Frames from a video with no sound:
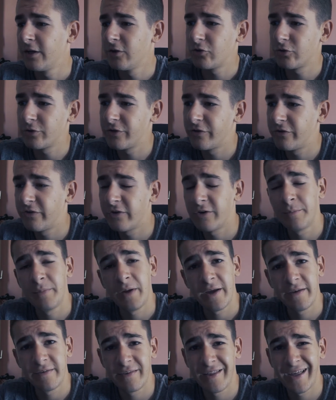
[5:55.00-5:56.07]
Tour de
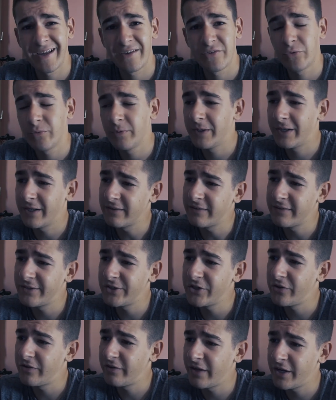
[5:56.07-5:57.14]
Serbia is next weekend,
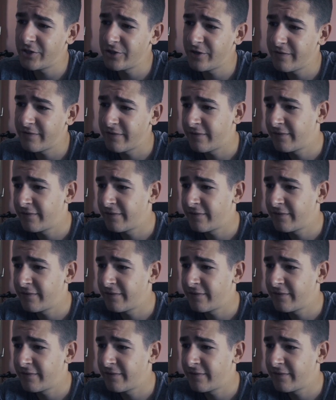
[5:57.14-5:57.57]
3 stages,